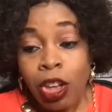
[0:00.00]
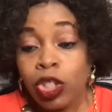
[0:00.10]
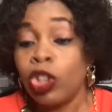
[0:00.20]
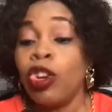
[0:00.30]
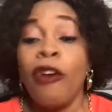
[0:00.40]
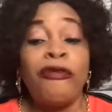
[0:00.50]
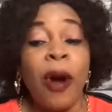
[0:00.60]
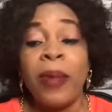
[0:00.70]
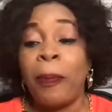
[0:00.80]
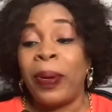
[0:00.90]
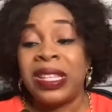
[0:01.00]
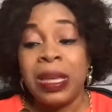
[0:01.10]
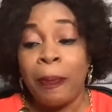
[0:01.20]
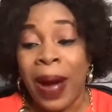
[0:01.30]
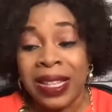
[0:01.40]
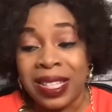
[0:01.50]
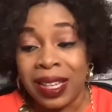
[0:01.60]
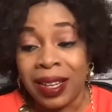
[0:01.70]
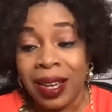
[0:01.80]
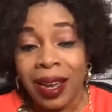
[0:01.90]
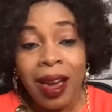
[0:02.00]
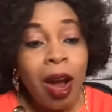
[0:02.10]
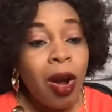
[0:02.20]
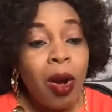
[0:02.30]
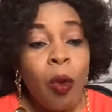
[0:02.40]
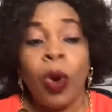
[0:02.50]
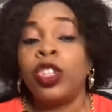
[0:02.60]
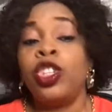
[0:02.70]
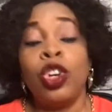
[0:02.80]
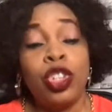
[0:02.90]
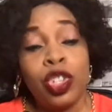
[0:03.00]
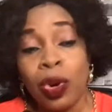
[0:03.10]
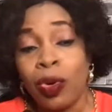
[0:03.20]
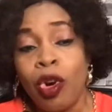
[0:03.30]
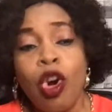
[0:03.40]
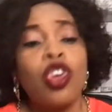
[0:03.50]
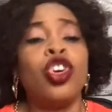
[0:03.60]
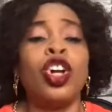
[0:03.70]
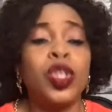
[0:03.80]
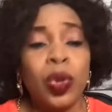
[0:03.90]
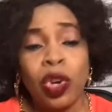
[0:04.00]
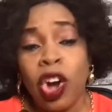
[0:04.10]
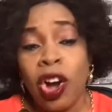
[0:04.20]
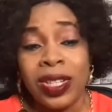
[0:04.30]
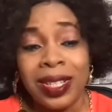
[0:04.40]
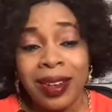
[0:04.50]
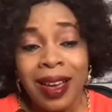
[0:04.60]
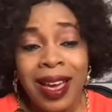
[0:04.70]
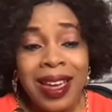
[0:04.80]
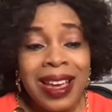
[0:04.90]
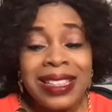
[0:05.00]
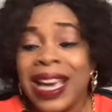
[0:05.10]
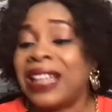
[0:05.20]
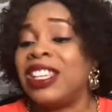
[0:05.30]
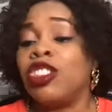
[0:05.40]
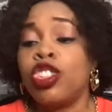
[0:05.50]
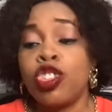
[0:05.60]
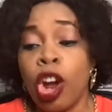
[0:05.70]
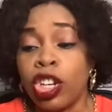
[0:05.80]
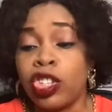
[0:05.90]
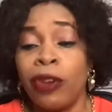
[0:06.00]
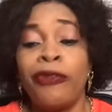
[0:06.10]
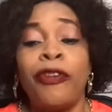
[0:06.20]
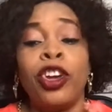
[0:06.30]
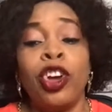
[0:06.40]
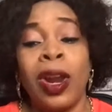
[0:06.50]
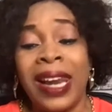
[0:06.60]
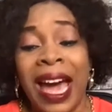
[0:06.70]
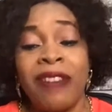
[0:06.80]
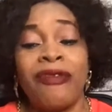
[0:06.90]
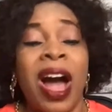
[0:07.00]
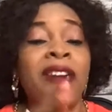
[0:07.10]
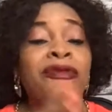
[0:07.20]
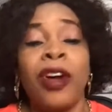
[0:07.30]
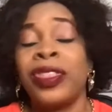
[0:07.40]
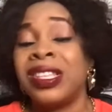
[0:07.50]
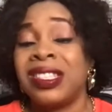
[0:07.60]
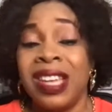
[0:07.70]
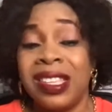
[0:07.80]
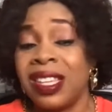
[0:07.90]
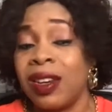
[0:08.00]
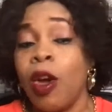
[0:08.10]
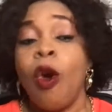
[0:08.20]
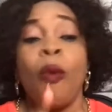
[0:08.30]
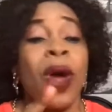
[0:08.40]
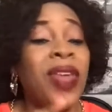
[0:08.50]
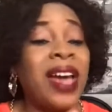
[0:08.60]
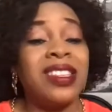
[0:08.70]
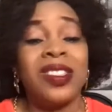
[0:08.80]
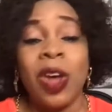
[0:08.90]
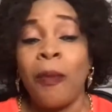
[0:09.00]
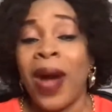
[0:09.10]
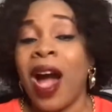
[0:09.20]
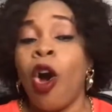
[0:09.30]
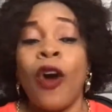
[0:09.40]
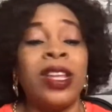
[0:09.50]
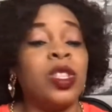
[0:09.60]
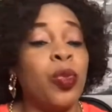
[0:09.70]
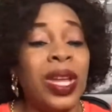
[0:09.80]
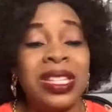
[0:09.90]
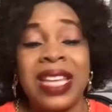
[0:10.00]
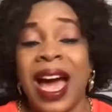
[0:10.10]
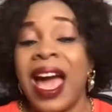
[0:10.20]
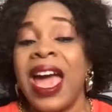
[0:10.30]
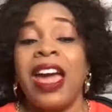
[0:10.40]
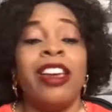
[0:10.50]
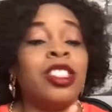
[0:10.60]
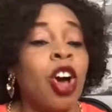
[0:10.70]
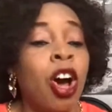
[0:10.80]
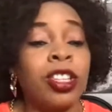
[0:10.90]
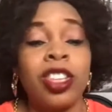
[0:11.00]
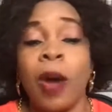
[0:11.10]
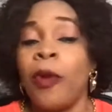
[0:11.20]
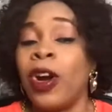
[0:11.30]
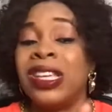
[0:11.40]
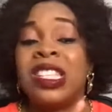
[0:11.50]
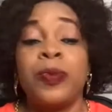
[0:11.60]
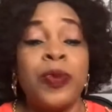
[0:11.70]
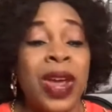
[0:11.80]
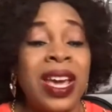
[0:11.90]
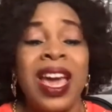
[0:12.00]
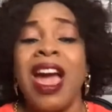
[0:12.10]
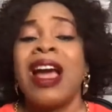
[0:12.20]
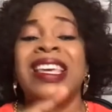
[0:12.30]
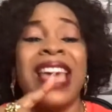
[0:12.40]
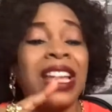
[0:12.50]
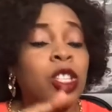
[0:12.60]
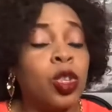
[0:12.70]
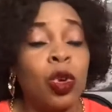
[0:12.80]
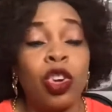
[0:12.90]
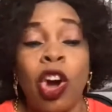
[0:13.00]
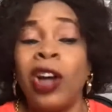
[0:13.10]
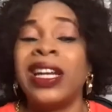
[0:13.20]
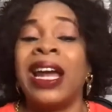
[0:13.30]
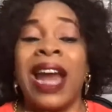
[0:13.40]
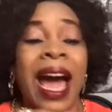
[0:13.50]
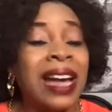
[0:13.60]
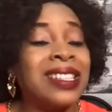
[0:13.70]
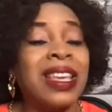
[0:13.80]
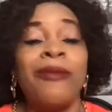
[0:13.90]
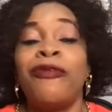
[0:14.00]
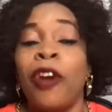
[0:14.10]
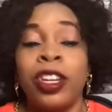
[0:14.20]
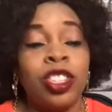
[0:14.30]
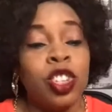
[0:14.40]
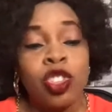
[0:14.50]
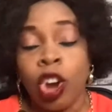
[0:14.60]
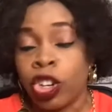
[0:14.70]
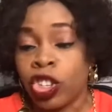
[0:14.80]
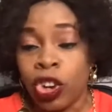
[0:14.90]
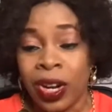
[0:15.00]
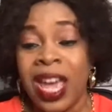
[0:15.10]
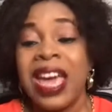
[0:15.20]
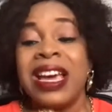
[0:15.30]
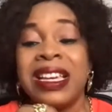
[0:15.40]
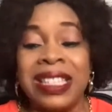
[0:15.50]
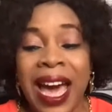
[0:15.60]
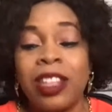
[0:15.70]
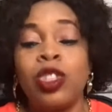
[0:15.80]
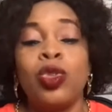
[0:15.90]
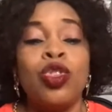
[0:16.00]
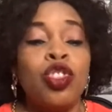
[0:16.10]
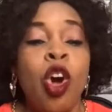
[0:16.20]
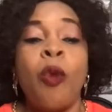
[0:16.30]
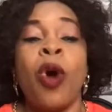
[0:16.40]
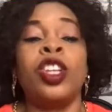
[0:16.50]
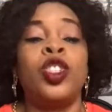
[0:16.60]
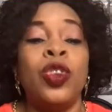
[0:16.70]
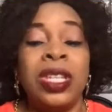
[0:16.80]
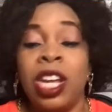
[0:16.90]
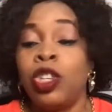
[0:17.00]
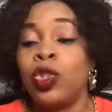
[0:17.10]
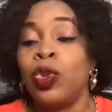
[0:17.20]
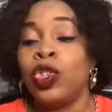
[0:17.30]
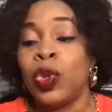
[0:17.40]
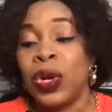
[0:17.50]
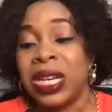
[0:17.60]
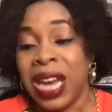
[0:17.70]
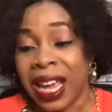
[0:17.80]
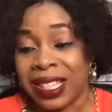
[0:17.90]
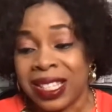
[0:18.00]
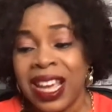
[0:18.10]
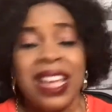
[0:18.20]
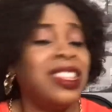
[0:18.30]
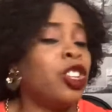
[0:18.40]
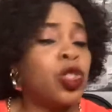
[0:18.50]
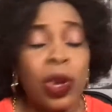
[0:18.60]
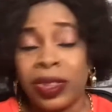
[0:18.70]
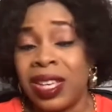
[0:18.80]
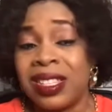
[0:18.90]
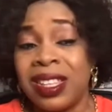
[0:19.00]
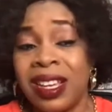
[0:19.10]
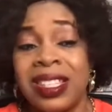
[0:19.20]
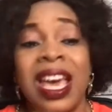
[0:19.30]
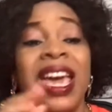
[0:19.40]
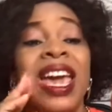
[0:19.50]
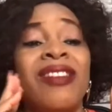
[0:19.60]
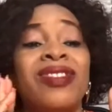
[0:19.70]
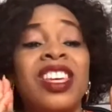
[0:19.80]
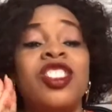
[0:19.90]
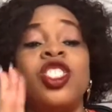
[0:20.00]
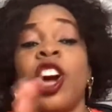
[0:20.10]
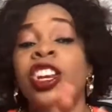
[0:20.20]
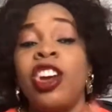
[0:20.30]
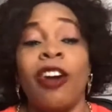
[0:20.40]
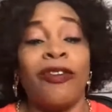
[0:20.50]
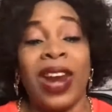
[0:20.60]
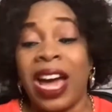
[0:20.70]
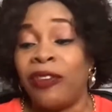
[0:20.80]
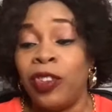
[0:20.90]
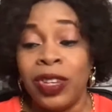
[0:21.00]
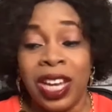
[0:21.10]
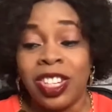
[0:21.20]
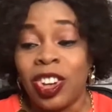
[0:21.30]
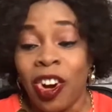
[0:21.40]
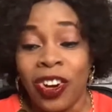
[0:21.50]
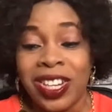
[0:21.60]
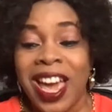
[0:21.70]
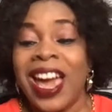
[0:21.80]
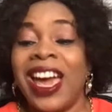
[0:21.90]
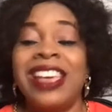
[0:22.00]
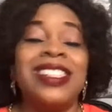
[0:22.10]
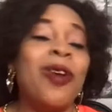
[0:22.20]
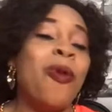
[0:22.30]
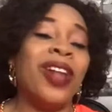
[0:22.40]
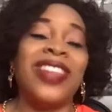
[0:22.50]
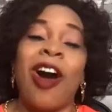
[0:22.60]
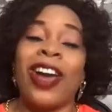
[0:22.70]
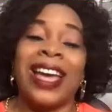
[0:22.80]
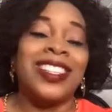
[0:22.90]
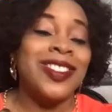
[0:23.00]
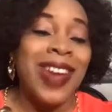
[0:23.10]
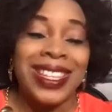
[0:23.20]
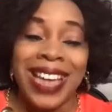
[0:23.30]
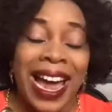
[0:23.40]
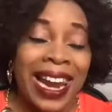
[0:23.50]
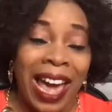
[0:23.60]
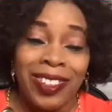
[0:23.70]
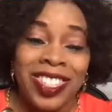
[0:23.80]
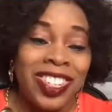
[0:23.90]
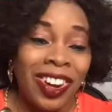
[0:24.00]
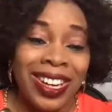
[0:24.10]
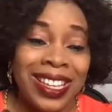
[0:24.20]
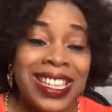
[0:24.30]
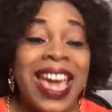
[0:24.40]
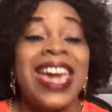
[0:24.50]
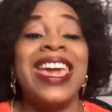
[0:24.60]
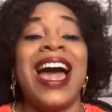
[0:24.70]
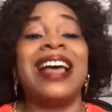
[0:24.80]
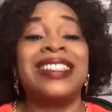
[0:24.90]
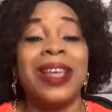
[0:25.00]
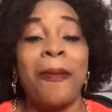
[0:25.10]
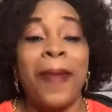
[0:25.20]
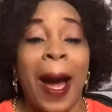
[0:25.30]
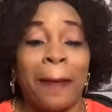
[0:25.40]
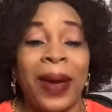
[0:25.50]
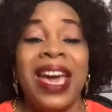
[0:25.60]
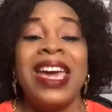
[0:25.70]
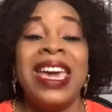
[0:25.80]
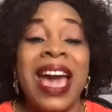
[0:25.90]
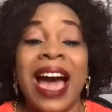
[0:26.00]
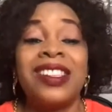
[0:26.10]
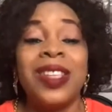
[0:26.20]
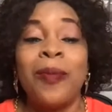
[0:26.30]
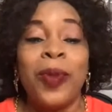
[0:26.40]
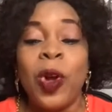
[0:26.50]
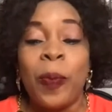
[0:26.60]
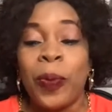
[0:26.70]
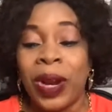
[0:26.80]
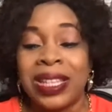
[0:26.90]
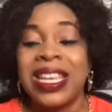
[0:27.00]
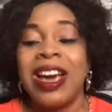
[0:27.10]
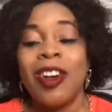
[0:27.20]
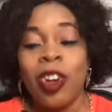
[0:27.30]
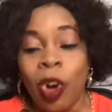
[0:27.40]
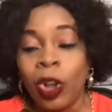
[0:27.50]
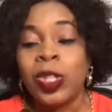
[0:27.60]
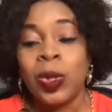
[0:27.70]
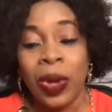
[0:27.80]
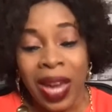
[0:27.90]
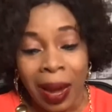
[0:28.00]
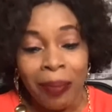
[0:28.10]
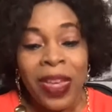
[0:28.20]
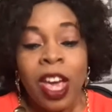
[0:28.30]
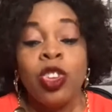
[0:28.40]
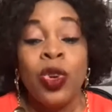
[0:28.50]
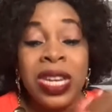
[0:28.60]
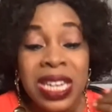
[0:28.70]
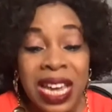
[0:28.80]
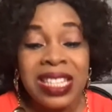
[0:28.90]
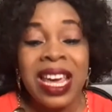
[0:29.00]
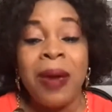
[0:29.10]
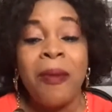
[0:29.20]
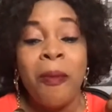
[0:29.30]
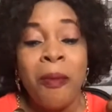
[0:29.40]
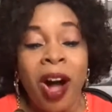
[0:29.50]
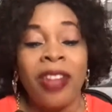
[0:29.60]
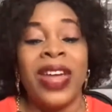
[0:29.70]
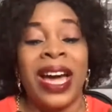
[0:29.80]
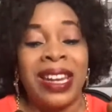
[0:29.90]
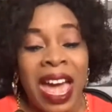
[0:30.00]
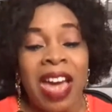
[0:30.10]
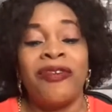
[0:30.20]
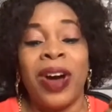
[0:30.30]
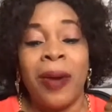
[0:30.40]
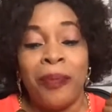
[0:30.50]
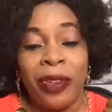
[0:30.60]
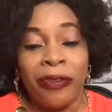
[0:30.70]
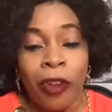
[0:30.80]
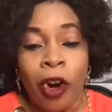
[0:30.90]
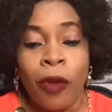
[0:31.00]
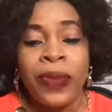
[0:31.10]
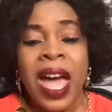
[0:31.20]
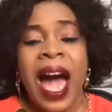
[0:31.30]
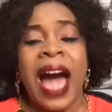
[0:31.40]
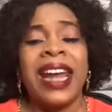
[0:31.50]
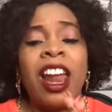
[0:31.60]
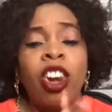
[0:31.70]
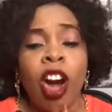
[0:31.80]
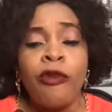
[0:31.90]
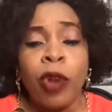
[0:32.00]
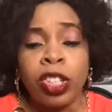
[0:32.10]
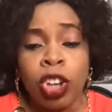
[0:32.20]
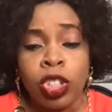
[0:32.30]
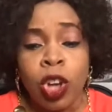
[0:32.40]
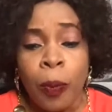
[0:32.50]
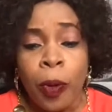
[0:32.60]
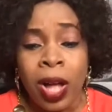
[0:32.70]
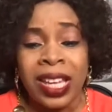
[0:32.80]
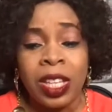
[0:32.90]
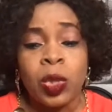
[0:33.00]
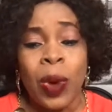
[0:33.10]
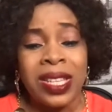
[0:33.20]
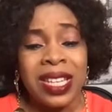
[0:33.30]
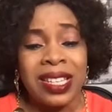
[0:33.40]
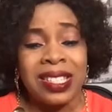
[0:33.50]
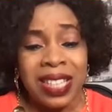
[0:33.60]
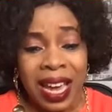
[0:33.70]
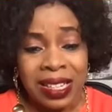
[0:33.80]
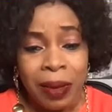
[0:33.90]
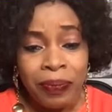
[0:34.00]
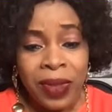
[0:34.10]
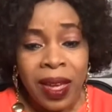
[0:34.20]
So don't form a pity party. What do? Go to God. Get instruction for your life and for the season, whether it's summer or it's winter, it's autumn or it's spring. Get to God and ask Him for instruction. Get to know what you need to do next. The truth is this: in this journey of life, you need God. Is the one that orchestrates our life's journeys. He has the map, He has the blueprint. Go to Him. You need Him more than ever before. And I love what Dr. Paul Gitzwaza said.